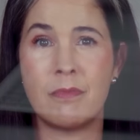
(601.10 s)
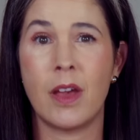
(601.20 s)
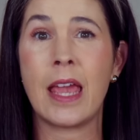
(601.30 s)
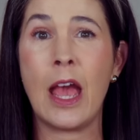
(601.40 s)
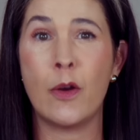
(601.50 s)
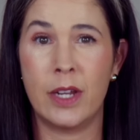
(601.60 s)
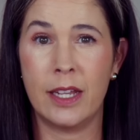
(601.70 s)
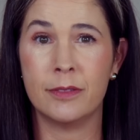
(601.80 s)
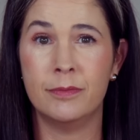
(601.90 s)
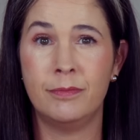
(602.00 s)

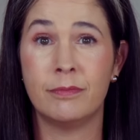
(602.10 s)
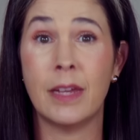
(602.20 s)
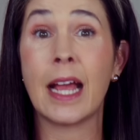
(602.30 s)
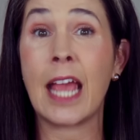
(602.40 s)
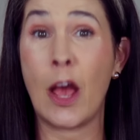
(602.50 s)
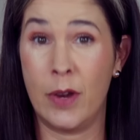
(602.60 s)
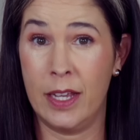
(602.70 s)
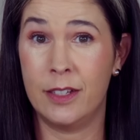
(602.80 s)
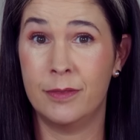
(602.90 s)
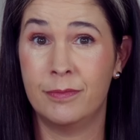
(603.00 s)
Accounting,
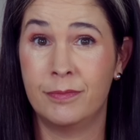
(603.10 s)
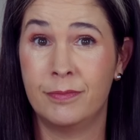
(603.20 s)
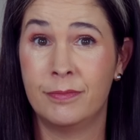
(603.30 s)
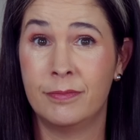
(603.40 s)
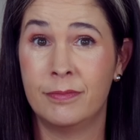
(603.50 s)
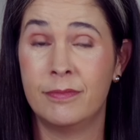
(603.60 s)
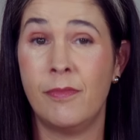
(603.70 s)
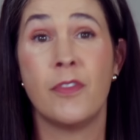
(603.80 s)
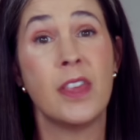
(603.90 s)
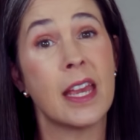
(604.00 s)
accounted.
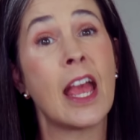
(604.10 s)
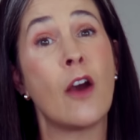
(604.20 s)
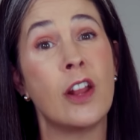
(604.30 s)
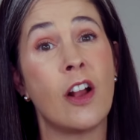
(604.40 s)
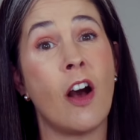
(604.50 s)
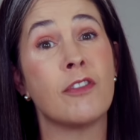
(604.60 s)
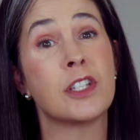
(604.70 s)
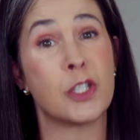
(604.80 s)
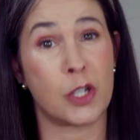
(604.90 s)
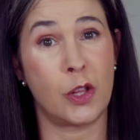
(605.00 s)
The accounting office
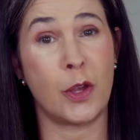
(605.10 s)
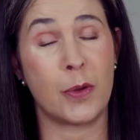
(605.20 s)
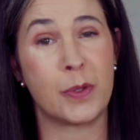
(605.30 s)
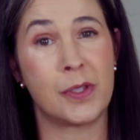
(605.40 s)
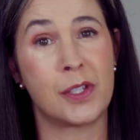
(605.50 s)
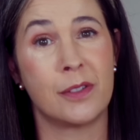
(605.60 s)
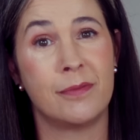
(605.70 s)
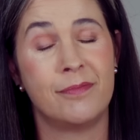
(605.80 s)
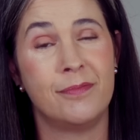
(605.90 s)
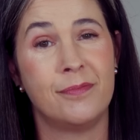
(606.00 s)
is closed.
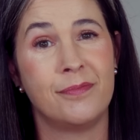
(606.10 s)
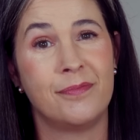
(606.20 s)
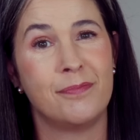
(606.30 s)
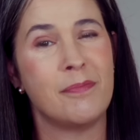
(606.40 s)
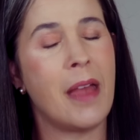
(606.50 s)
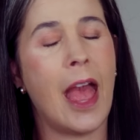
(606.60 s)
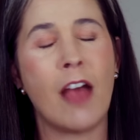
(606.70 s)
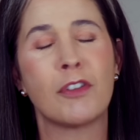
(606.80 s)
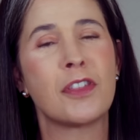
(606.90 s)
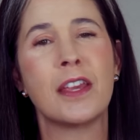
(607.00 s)

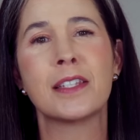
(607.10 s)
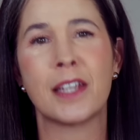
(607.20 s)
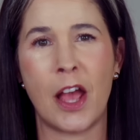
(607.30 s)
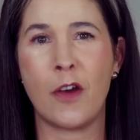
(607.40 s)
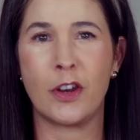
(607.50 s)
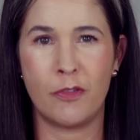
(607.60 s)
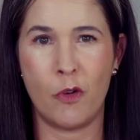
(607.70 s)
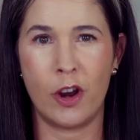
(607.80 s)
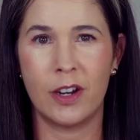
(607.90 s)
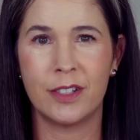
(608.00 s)
Everything's accounted
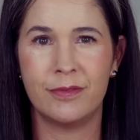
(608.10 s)
for.